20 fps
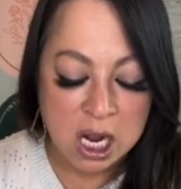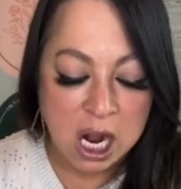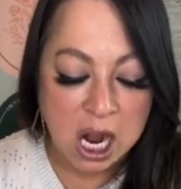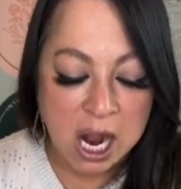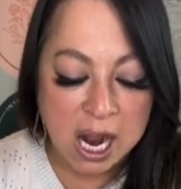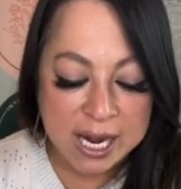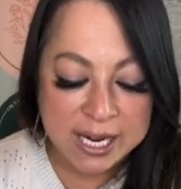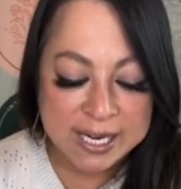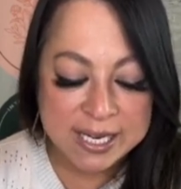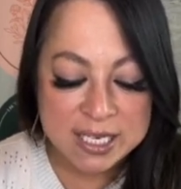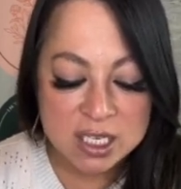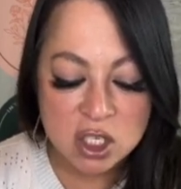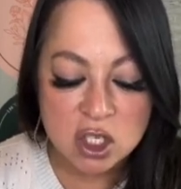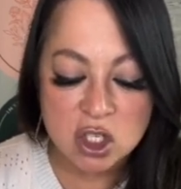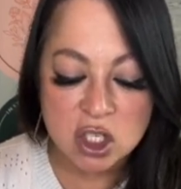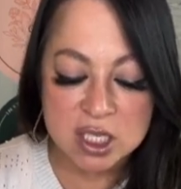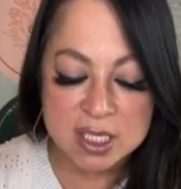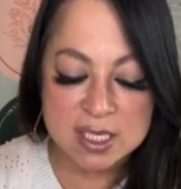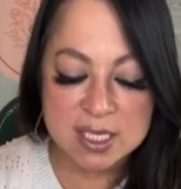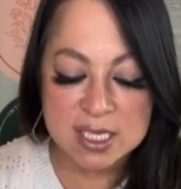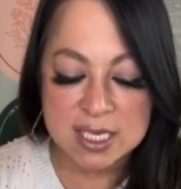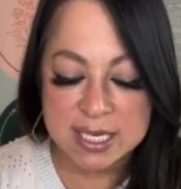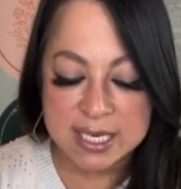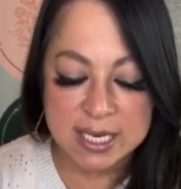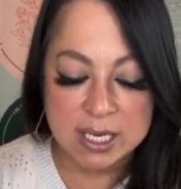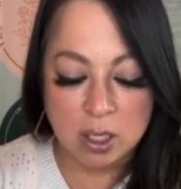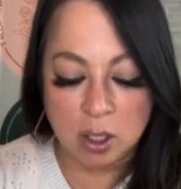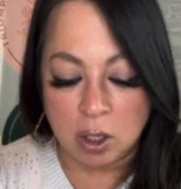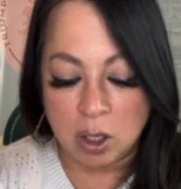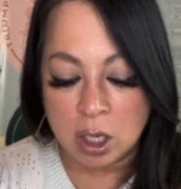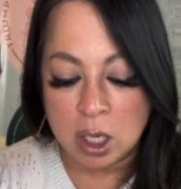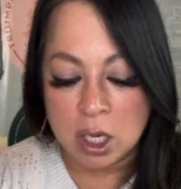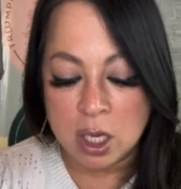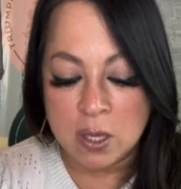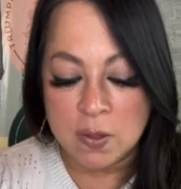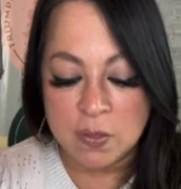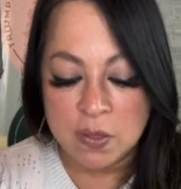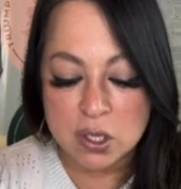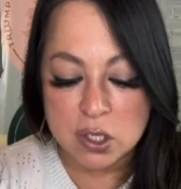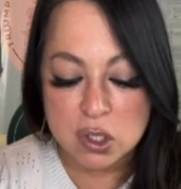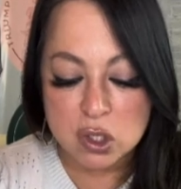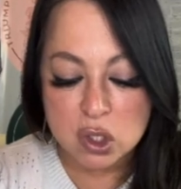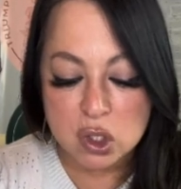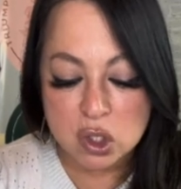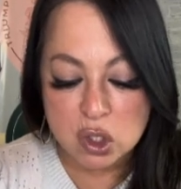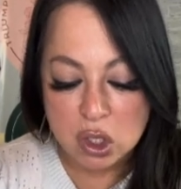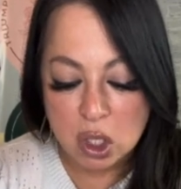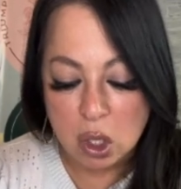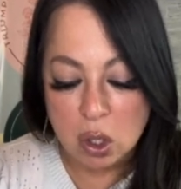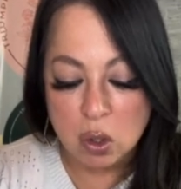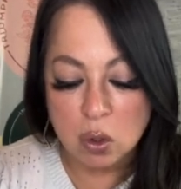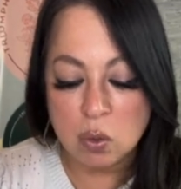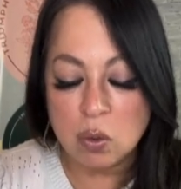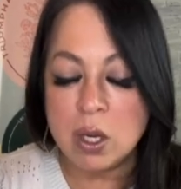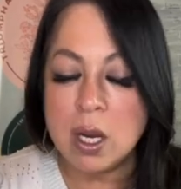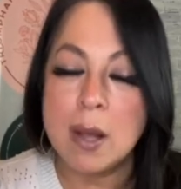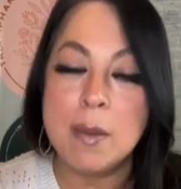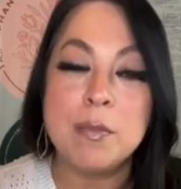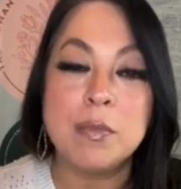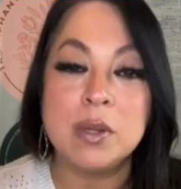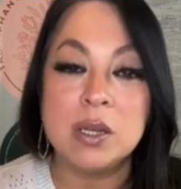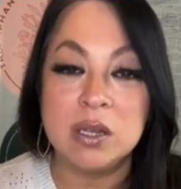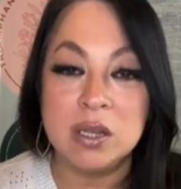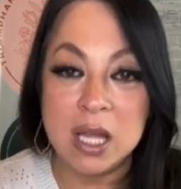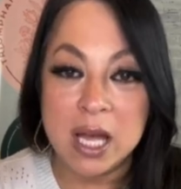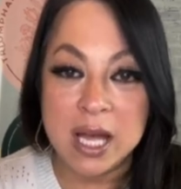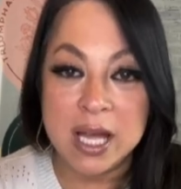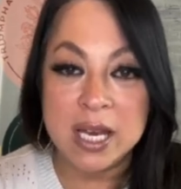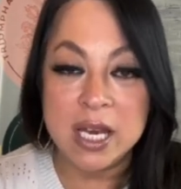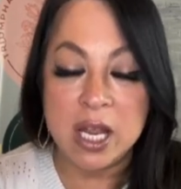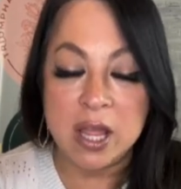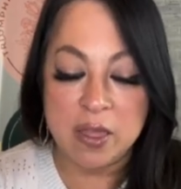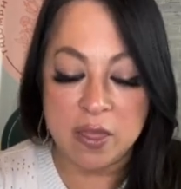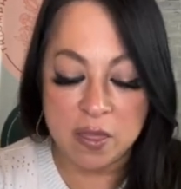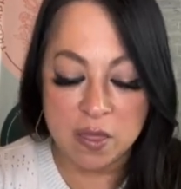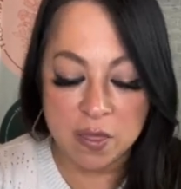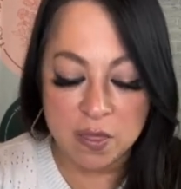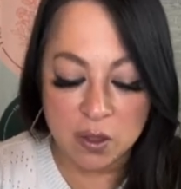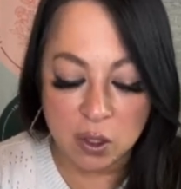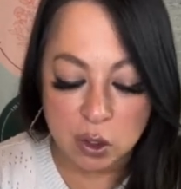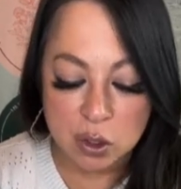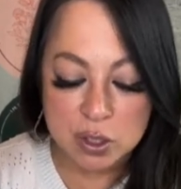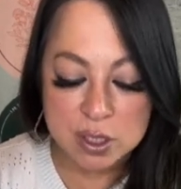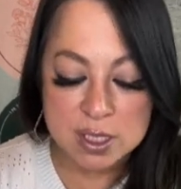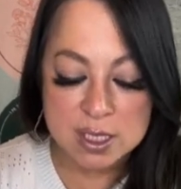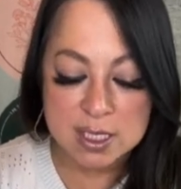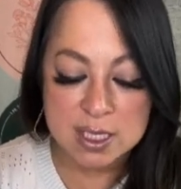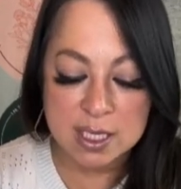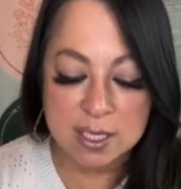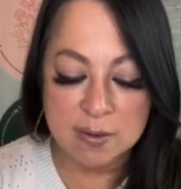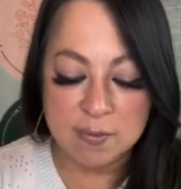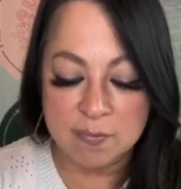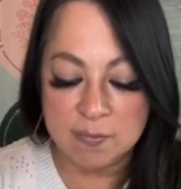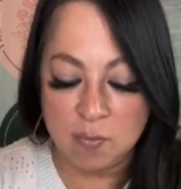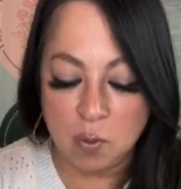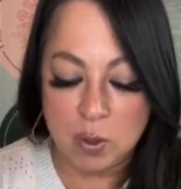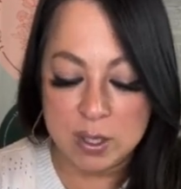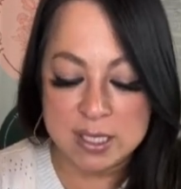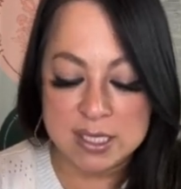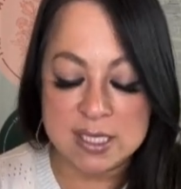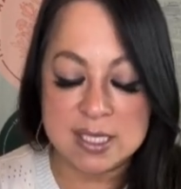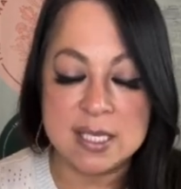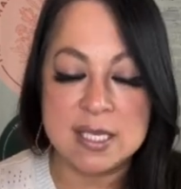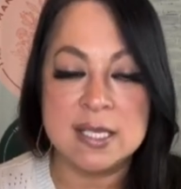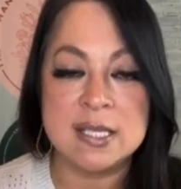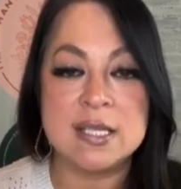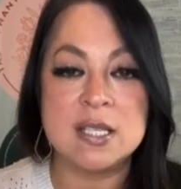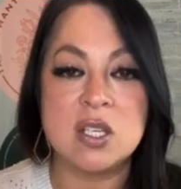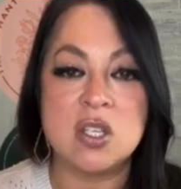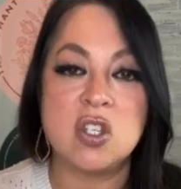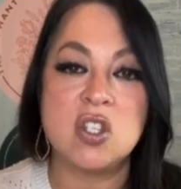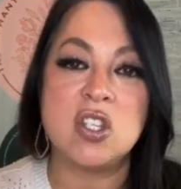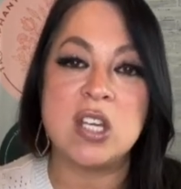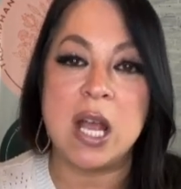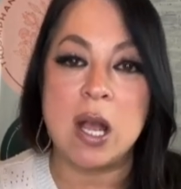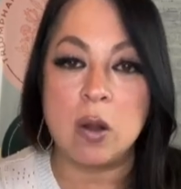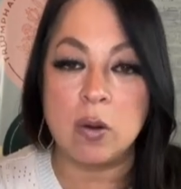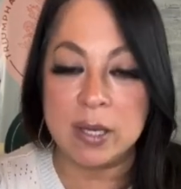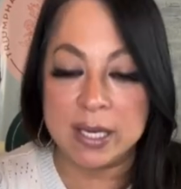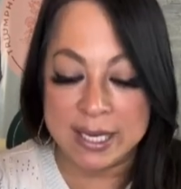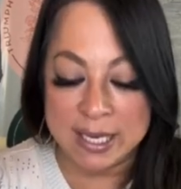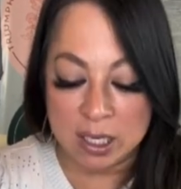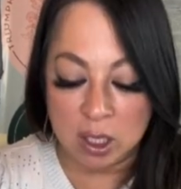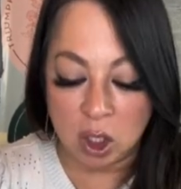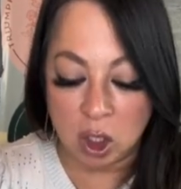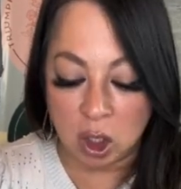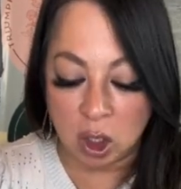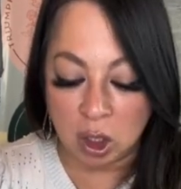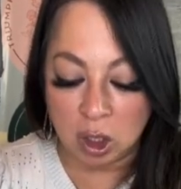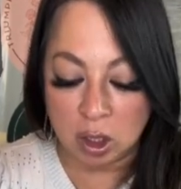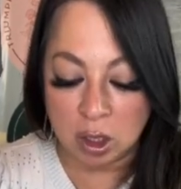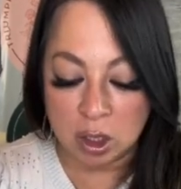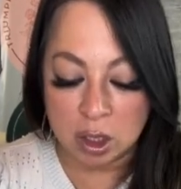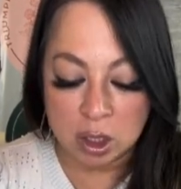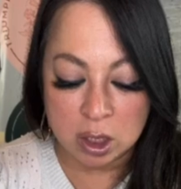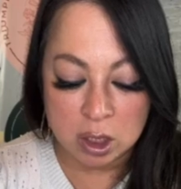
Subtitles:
I can just hear the stone, bloodthirsty voices shouting at her,